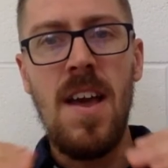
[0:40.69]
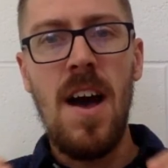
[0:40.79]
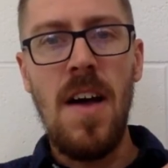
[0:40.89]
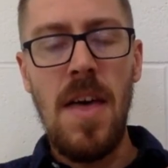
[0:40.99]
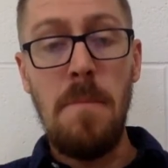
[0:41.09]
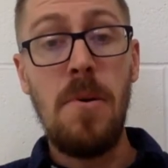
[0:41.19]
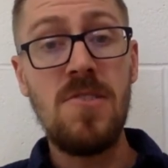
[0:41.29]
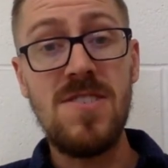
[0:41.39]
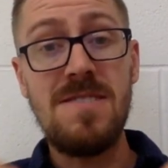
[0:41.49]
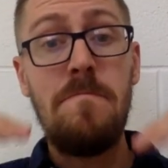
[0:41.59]
that
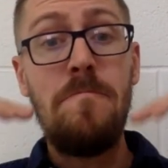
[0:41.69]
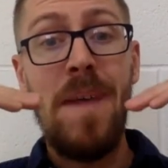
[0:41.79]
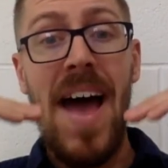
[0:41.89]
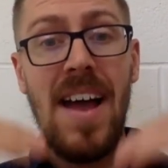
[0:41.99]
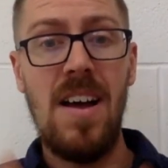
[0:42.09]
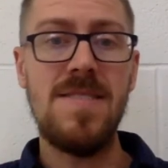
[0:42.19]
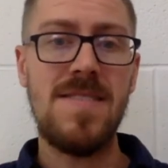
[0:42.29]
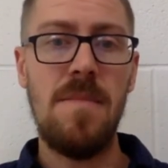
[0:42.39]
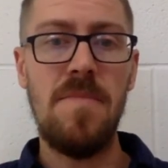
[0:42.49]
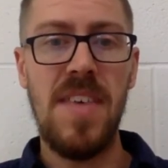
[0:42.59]
pushes back on
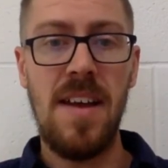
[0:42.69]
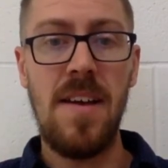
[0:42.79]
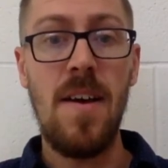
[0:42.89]
something